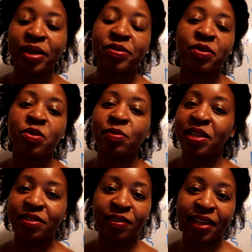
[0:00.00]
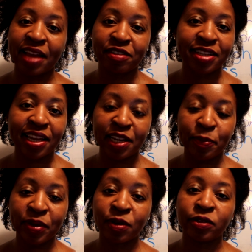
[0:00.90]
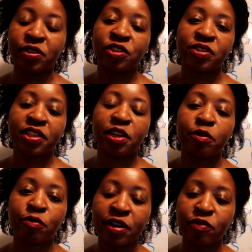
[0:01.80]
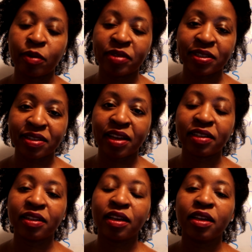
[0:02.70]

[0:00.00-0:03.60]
so you don't necessarily have to take any pills. You can just get it free from the sun.